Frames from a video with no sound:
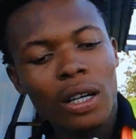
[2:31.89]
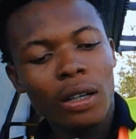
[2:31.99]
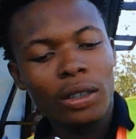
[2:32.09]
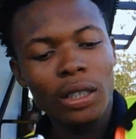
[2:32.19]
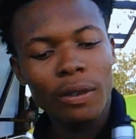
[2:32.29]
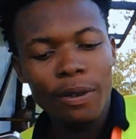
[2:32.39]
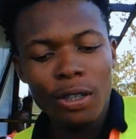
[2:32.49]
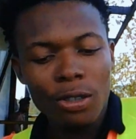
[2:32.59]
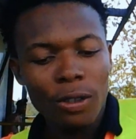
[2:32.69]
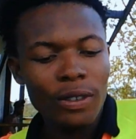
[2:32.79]
I'll take
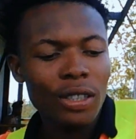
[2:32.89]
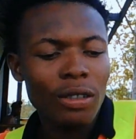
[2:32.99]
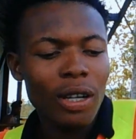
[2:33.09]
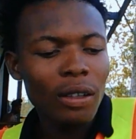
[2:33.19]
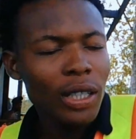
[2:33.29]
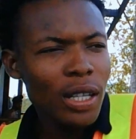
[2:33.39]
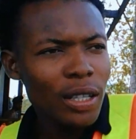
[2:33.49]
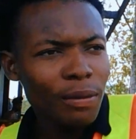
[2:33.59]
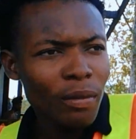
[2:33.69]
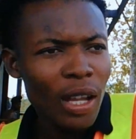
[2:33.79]
videos of the
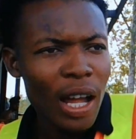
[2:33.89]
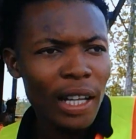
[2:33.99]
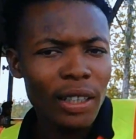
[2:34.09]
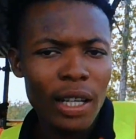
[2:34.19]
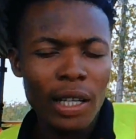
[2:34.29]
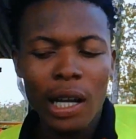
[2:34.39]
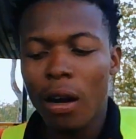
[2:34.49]
surrounding, and then